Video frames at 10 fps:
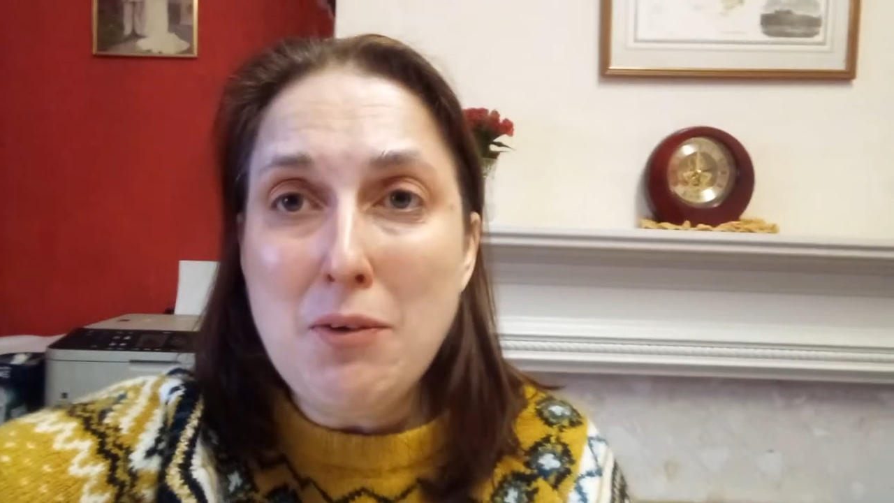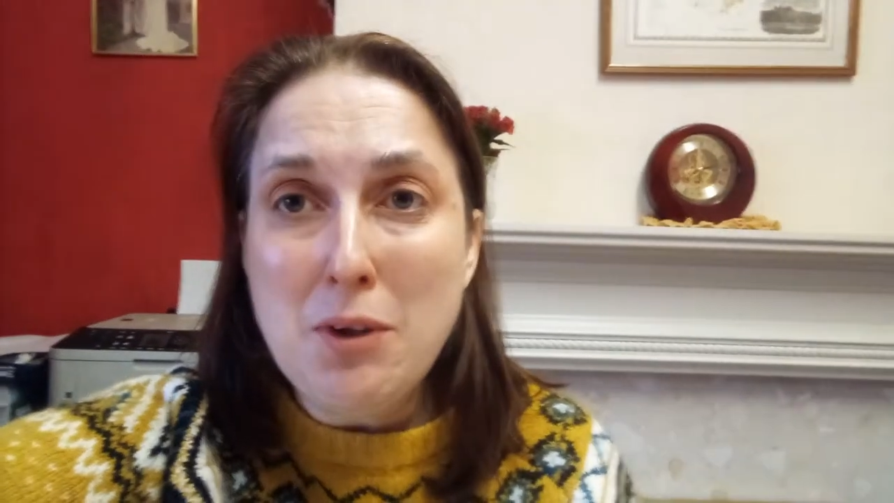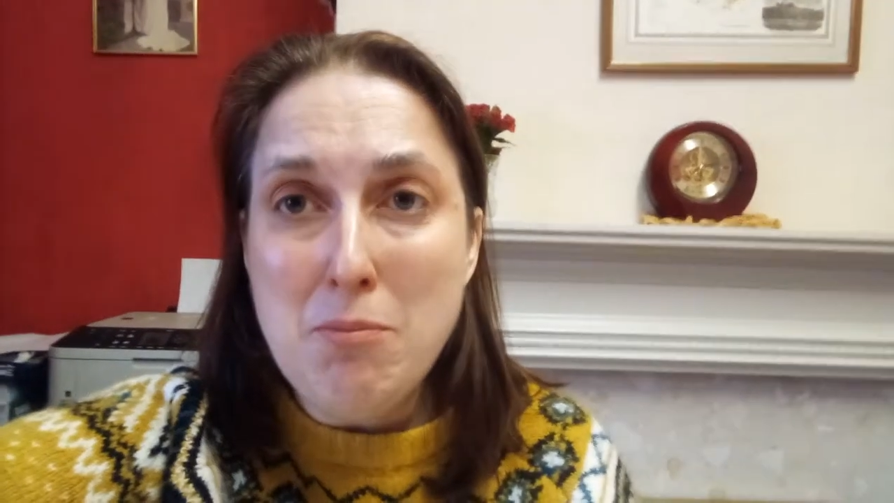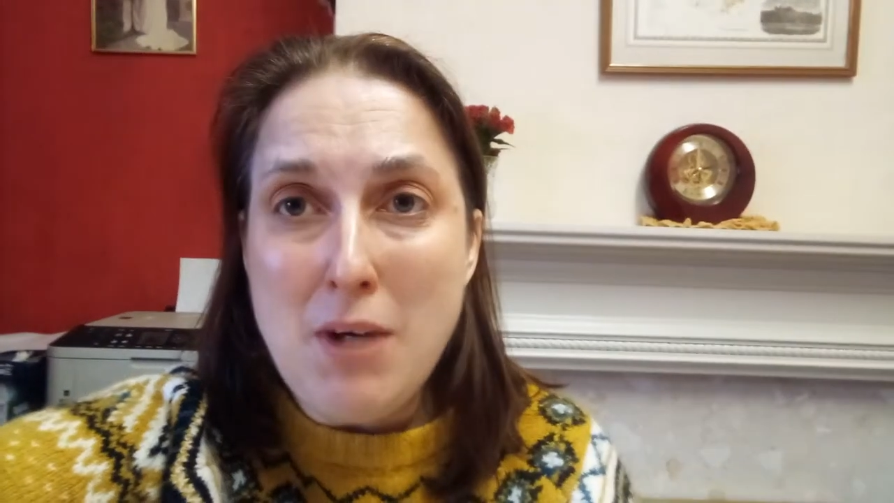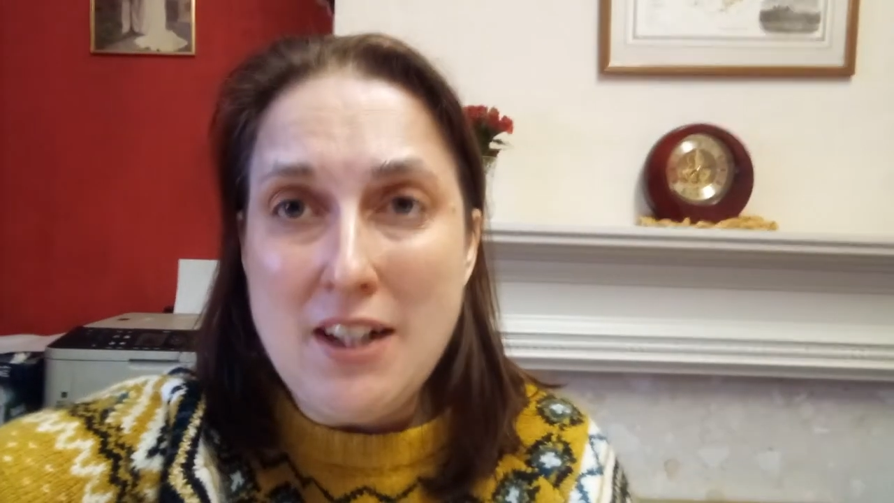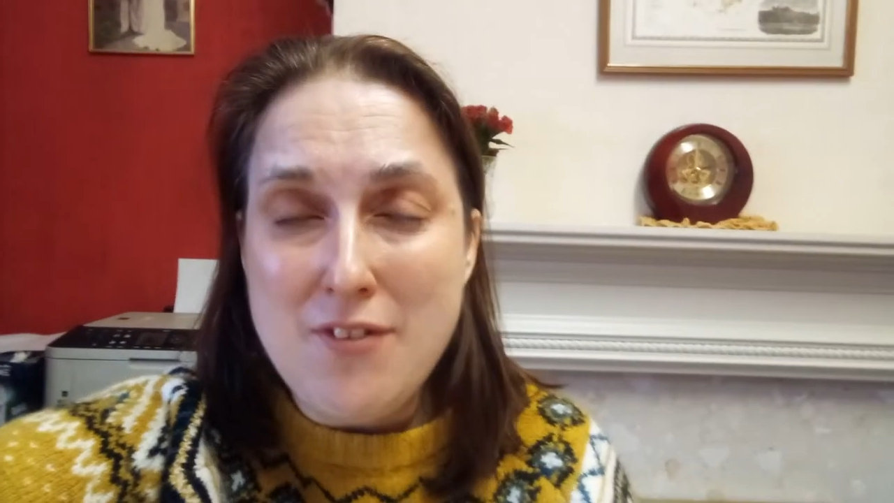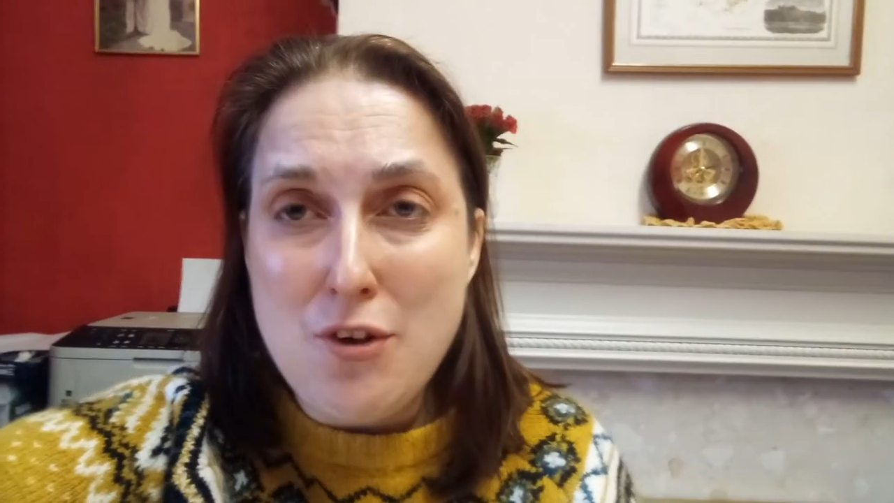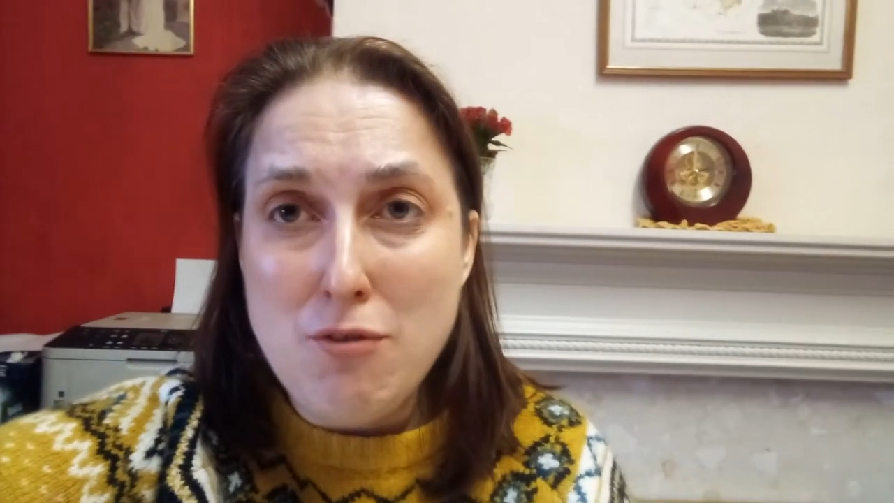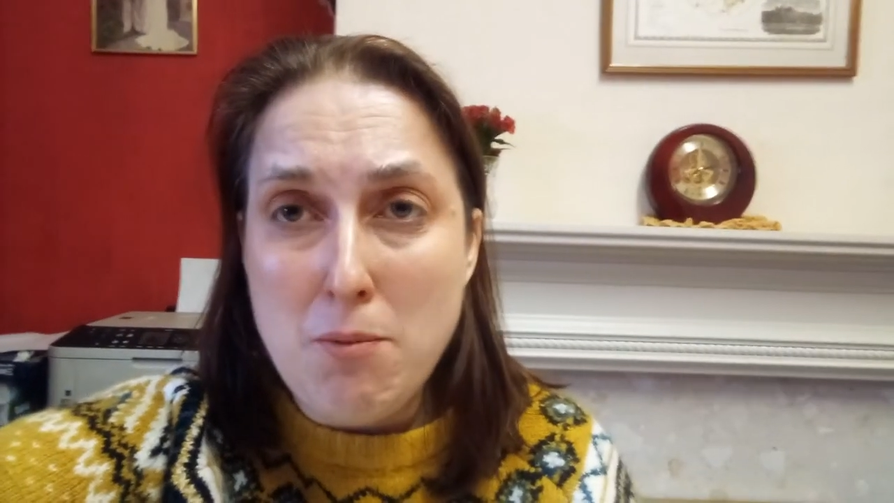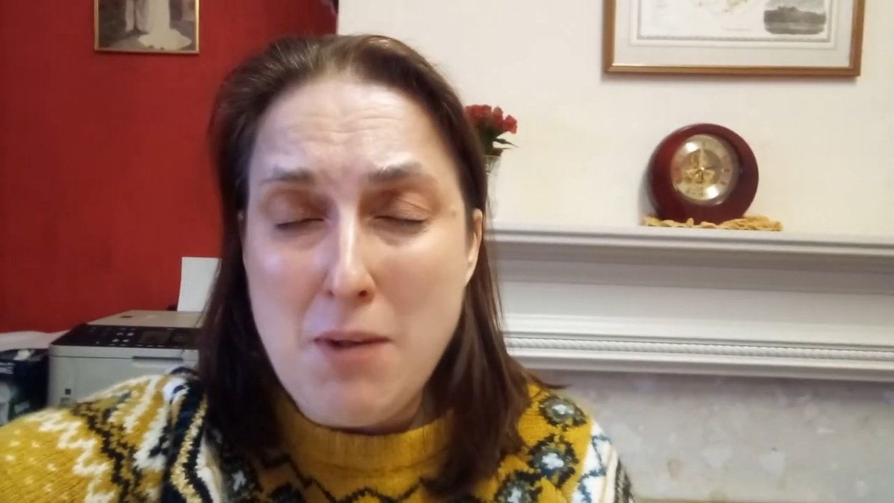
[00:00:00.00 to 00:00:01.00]
Welcome back
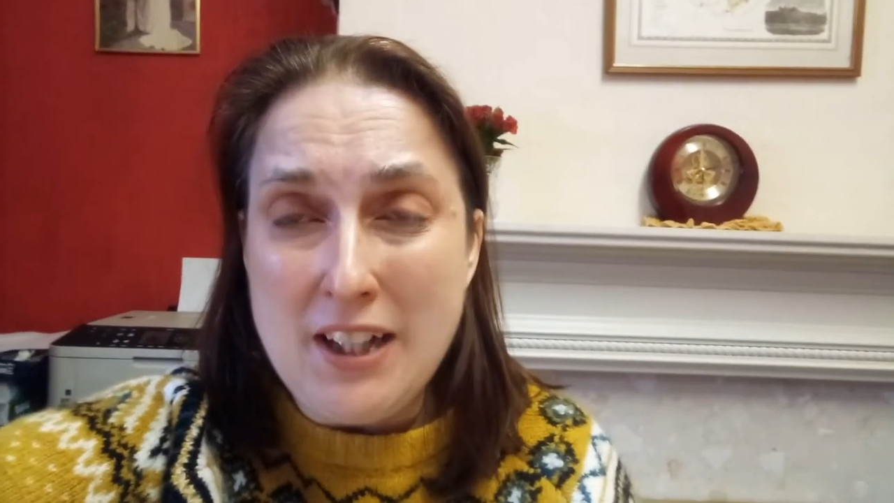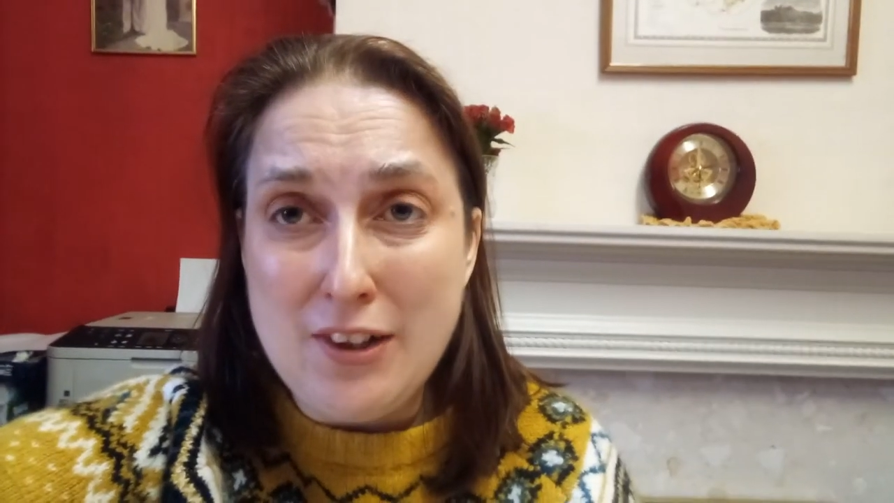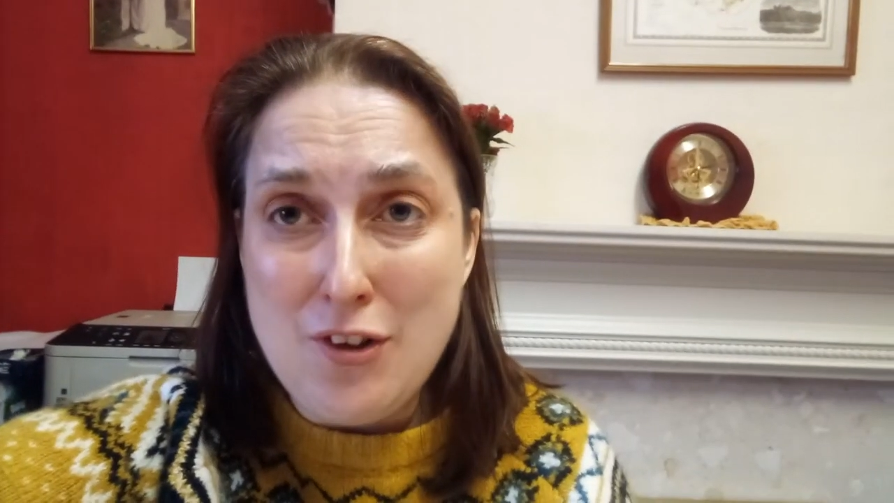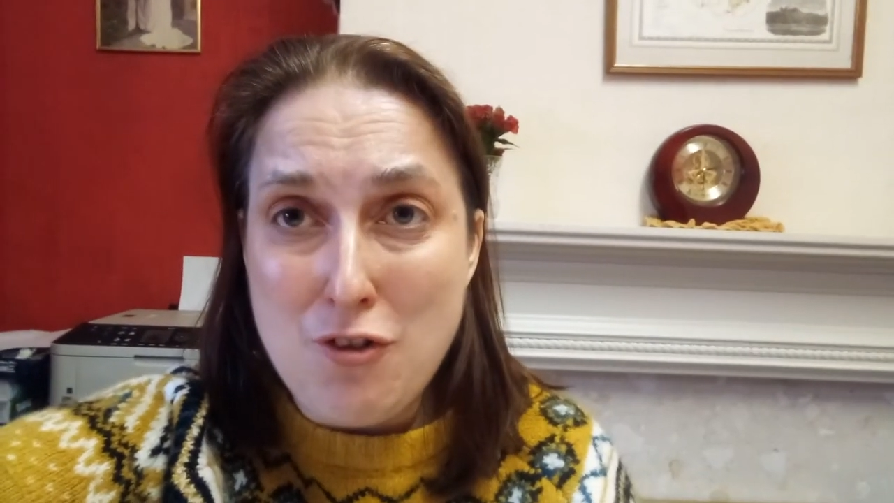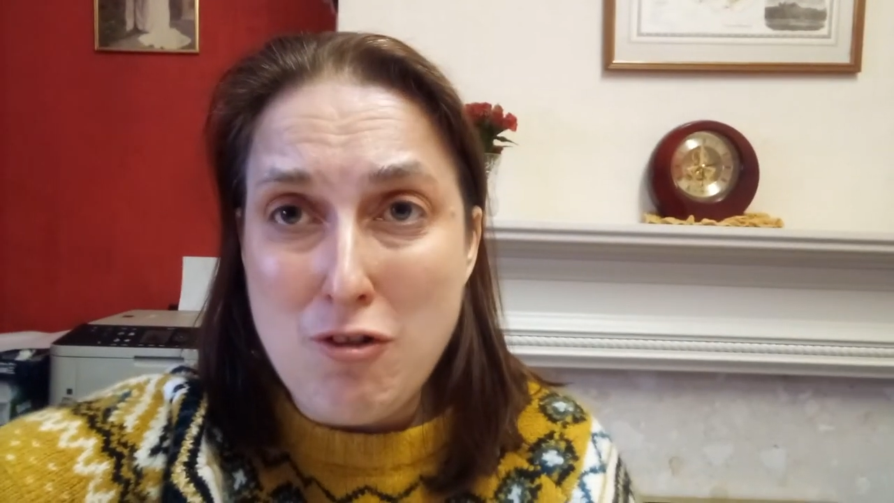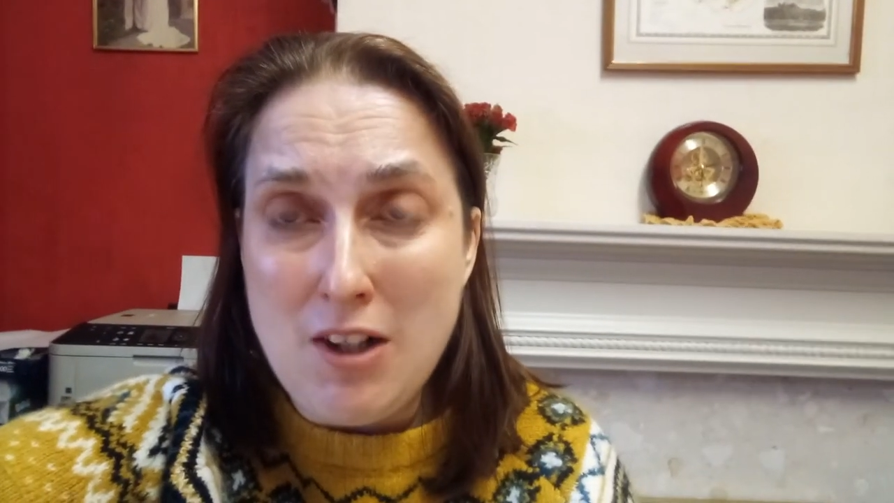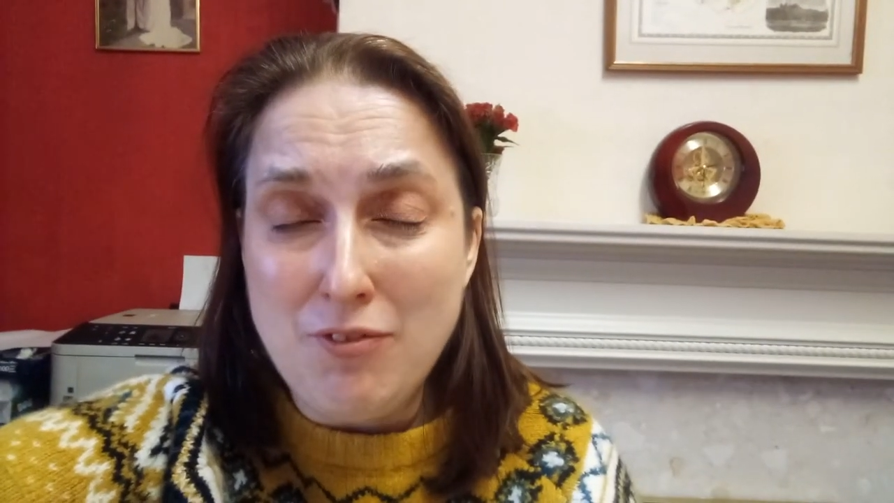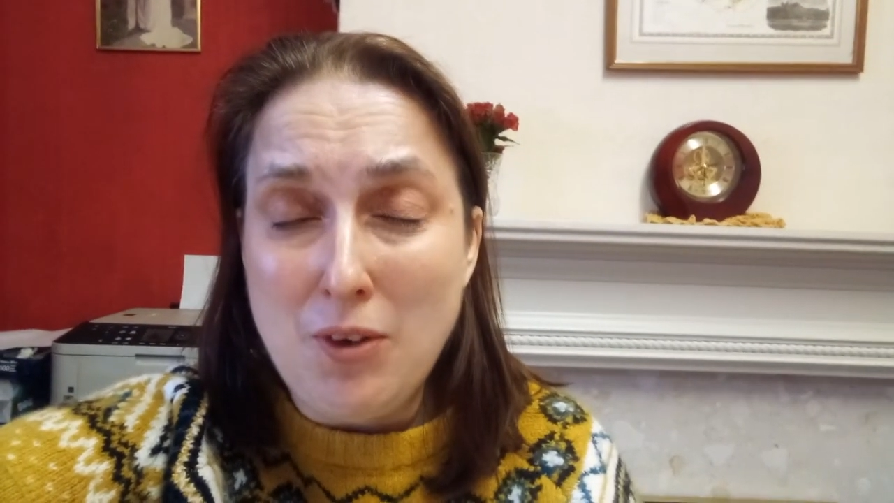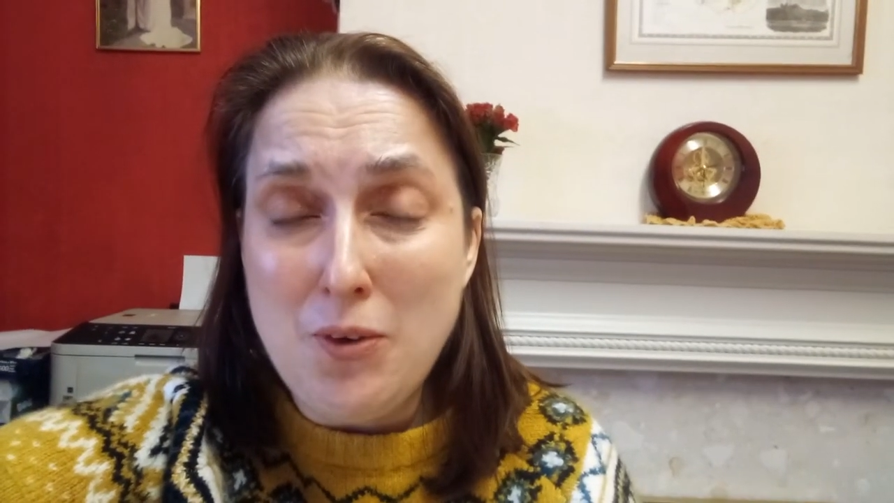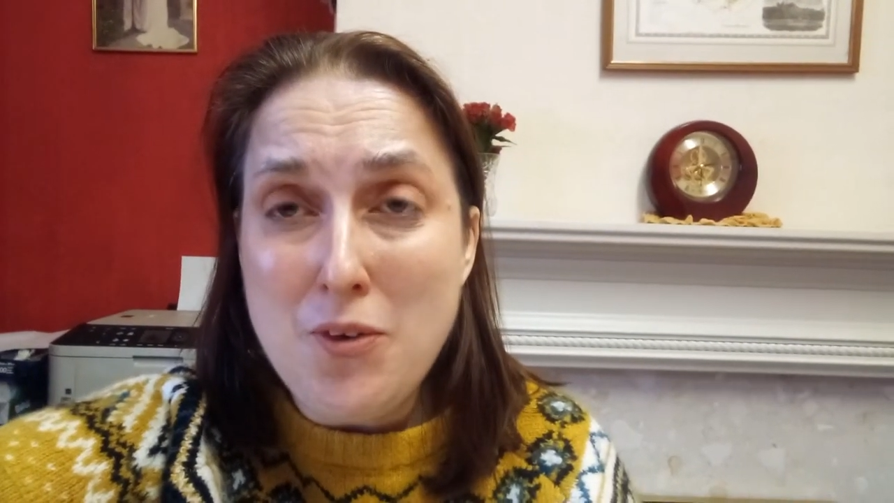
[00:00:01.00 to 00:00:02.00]
to Rebecca's
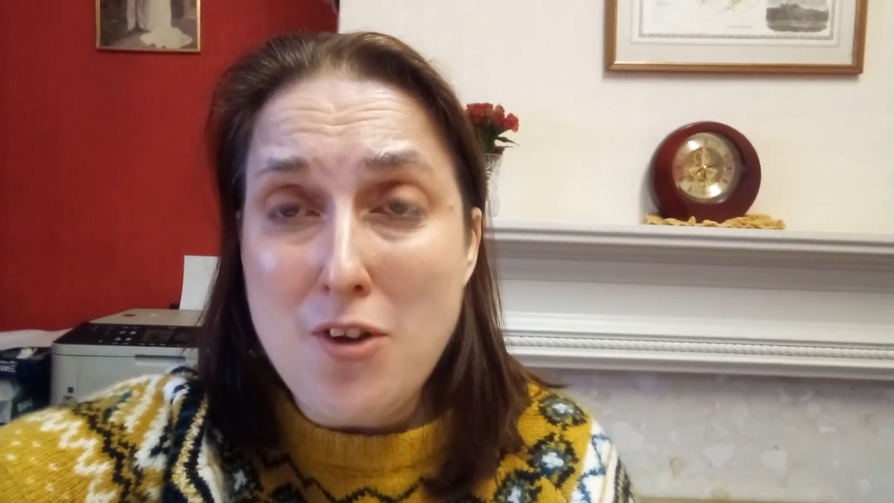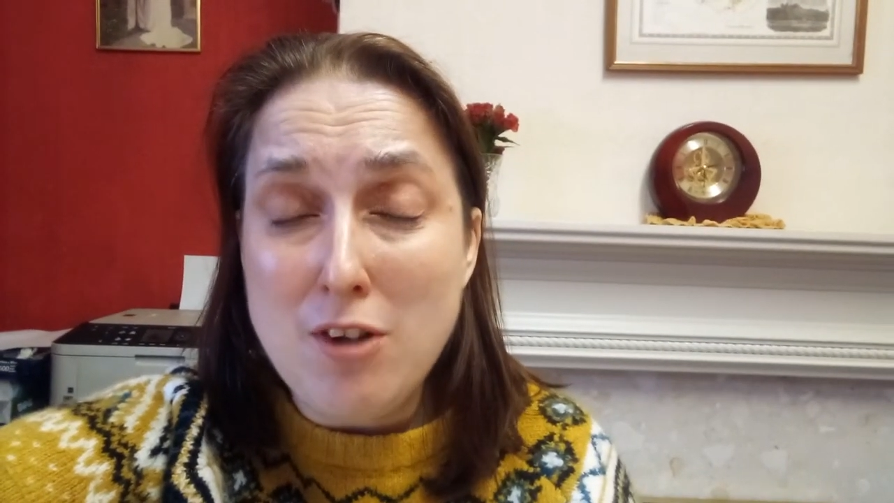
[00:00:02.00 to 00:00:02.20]
Travels,